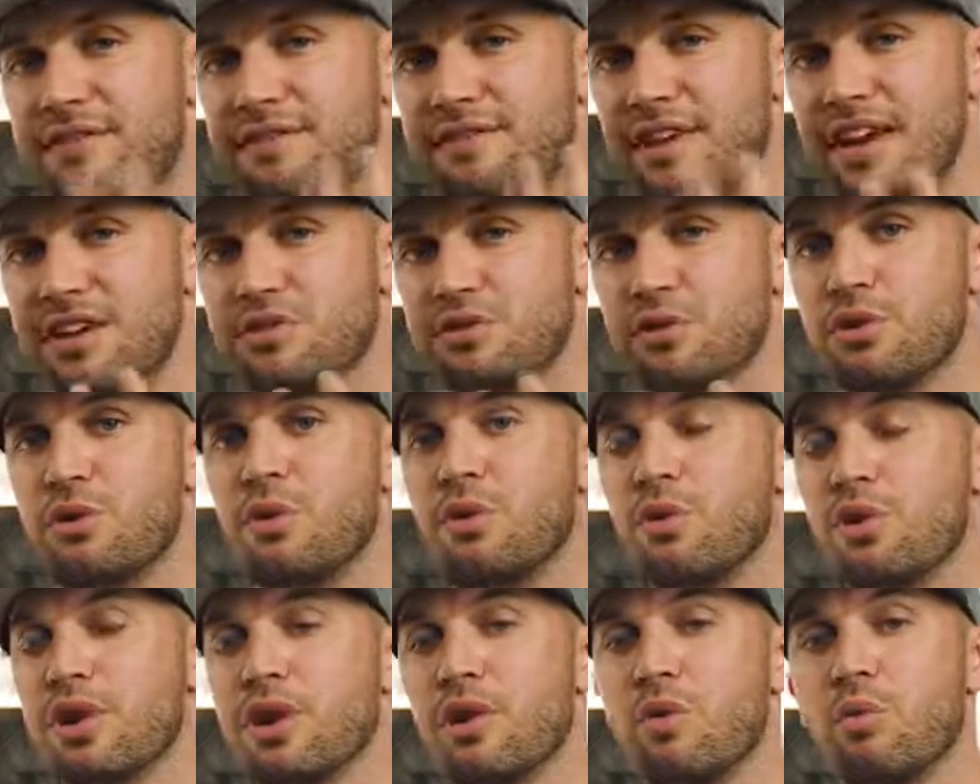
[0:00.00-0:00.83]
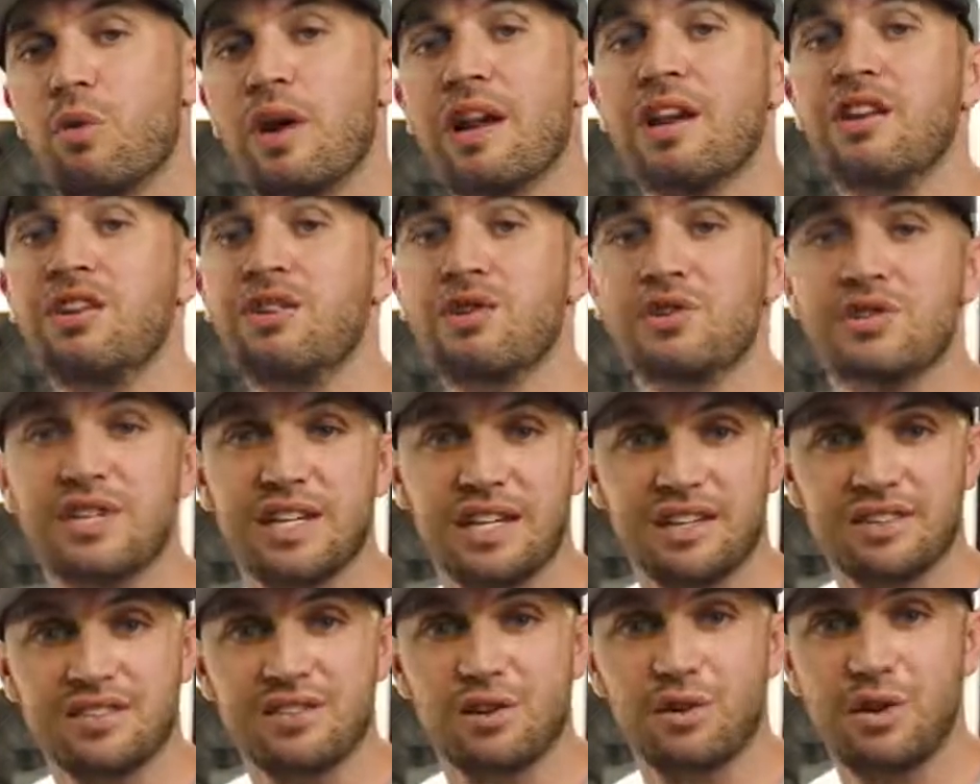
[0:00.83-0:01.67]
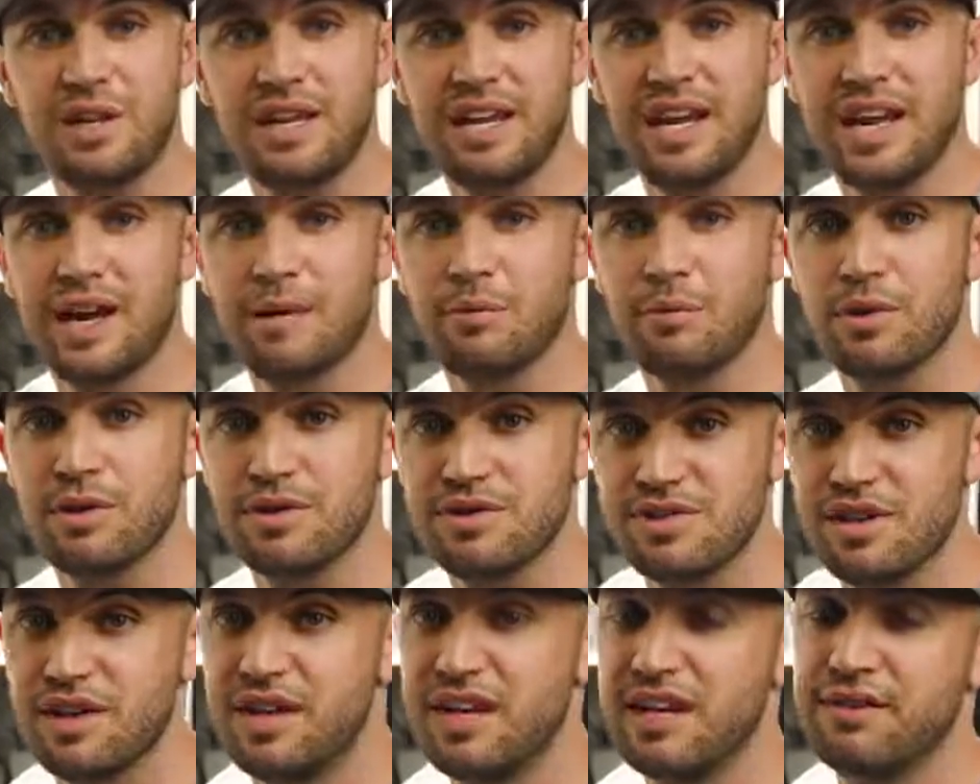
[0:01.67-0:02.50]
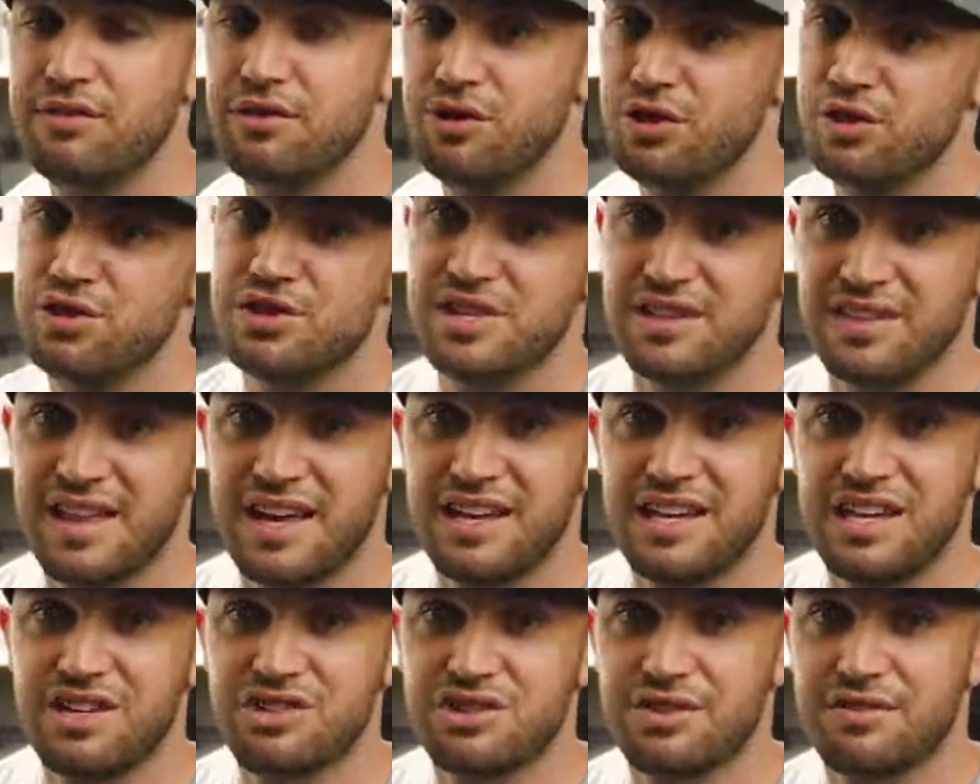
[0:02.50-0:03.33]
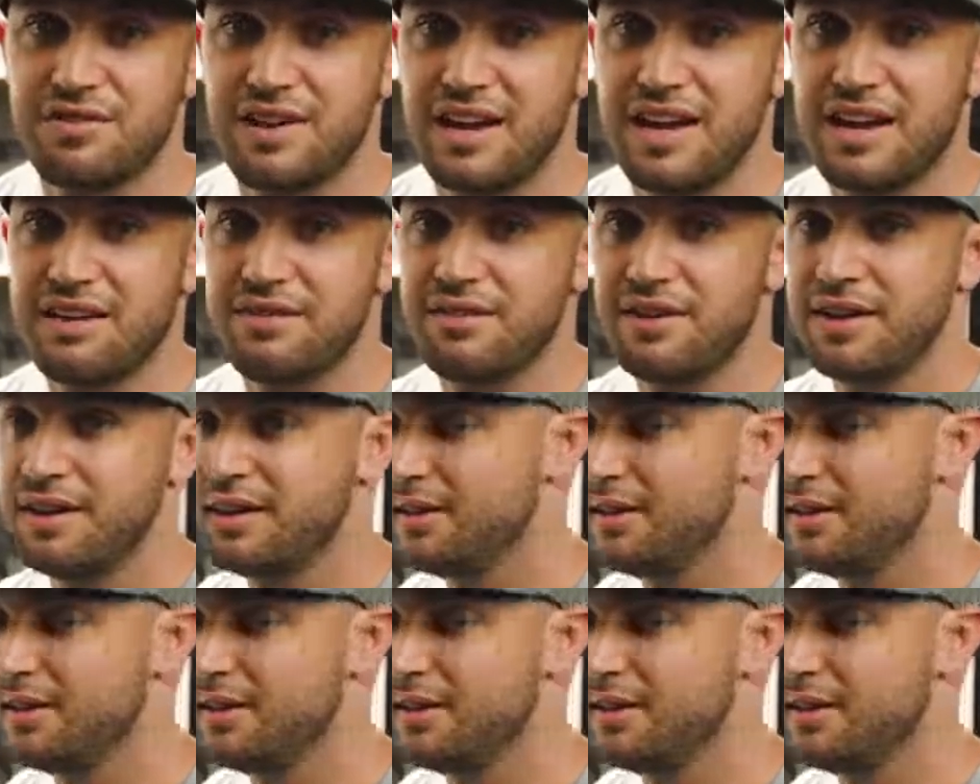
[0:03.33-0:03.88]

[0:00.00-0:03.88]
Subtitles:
face recording when using Sony cameras if you're using that Ninja 5.